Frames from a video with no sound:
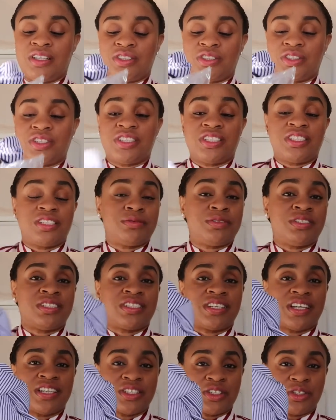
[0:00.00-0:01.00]
So this is the
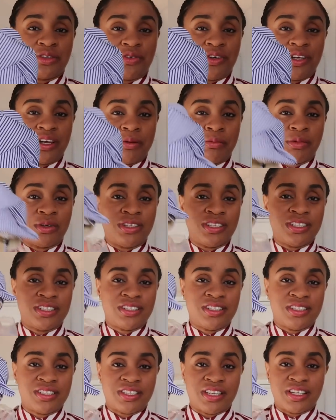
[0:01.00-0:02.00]
size 3. I bought this
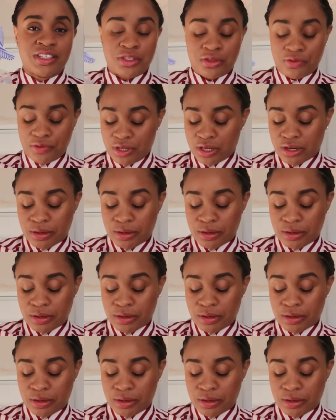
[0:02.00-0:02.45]
in a size 3.